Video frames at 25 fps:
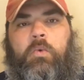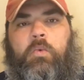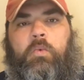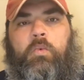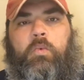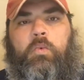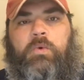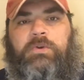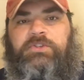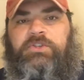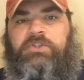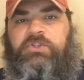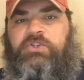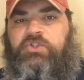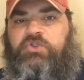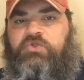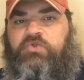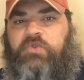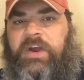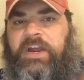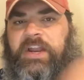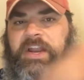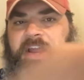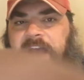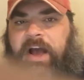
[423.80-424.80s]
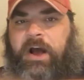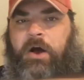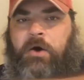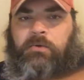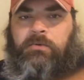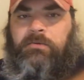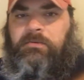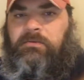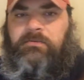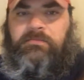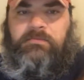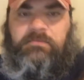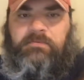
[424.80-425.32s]
was a straight out,
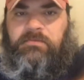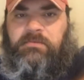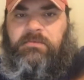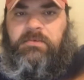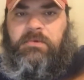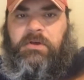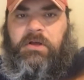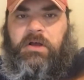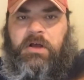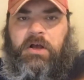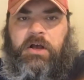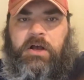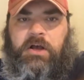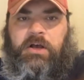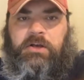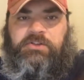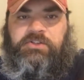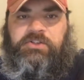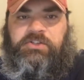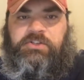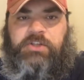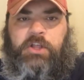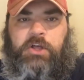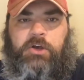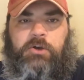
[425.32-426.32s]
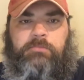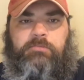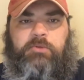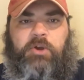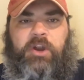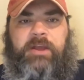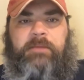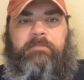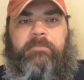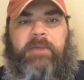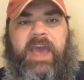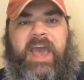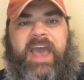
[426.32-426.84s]
a slow
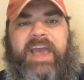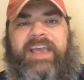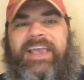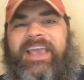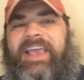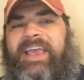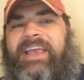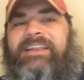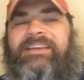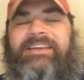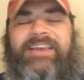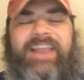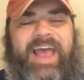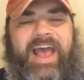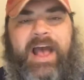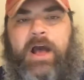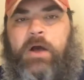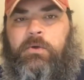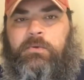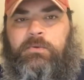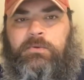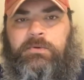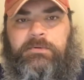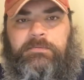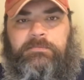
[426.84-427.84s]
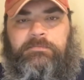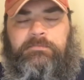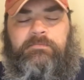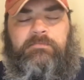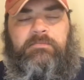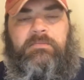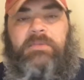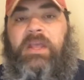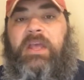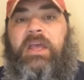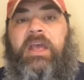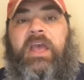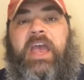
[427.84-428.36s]
bring back and down.
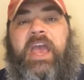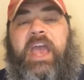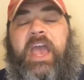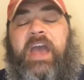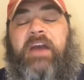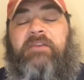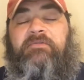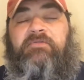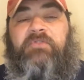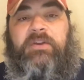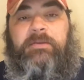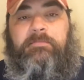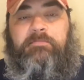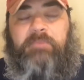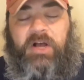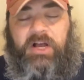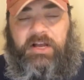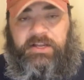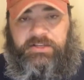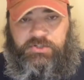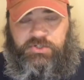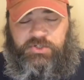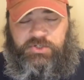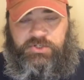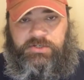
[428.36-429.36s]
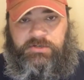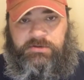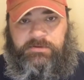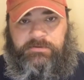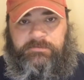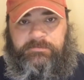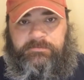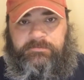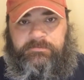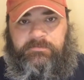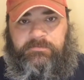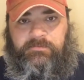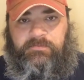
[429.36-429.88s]
Every punch.
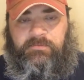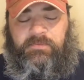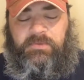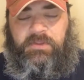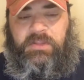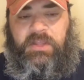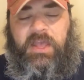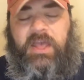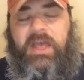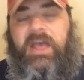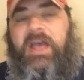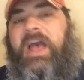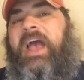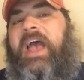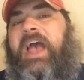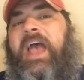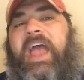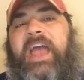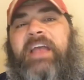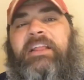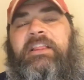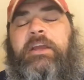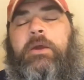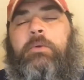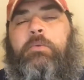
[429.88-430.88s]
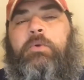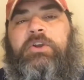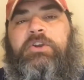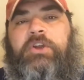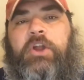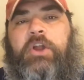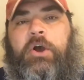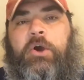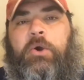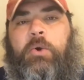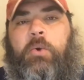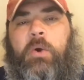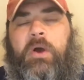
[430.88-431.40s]
And there were
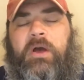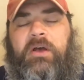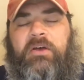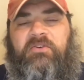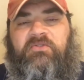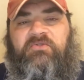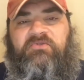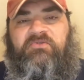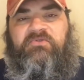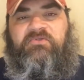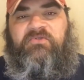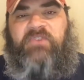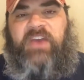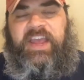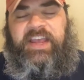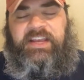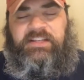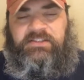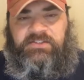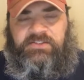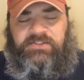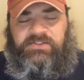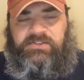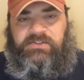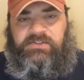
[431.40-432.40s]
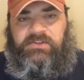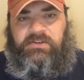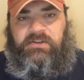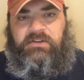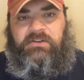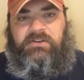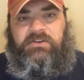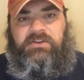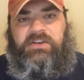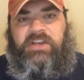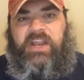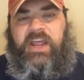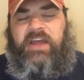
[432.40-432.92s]
no feints.
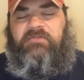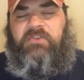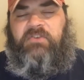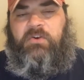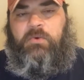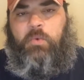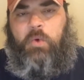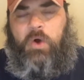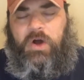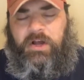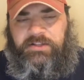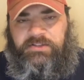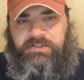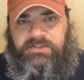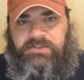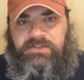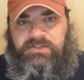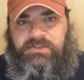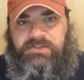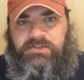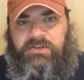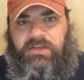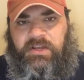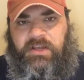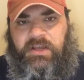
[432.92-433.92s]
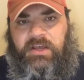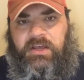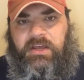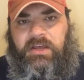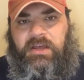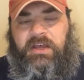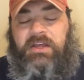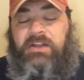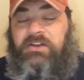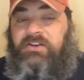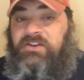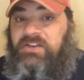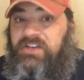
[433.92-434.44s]
Never once.
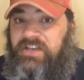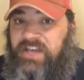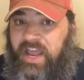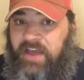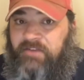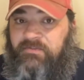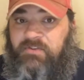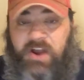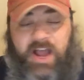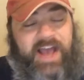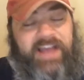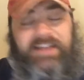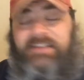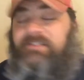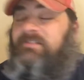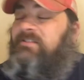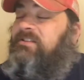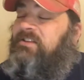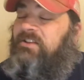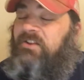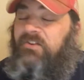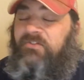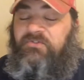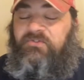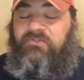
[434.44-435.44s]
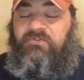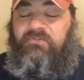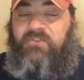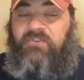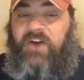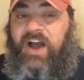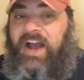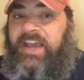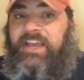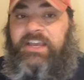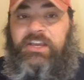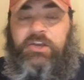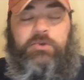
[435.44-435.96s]
Never, I
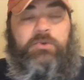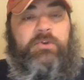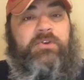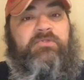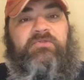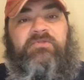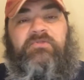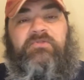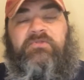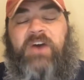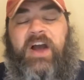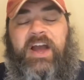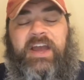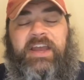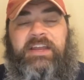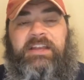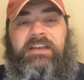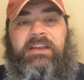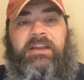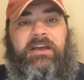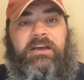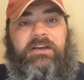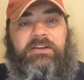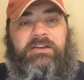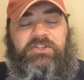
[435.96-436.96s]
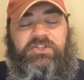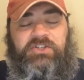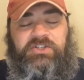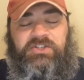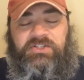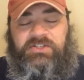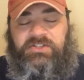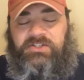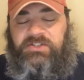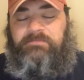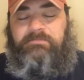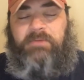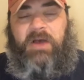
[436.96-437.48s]
defy you to find a
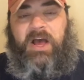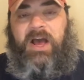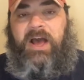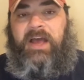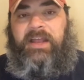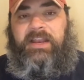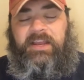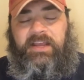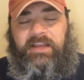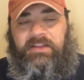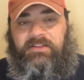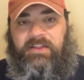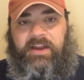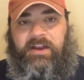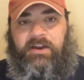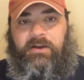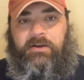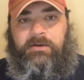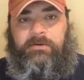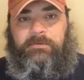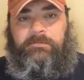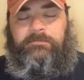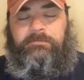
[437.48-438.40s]
spot in there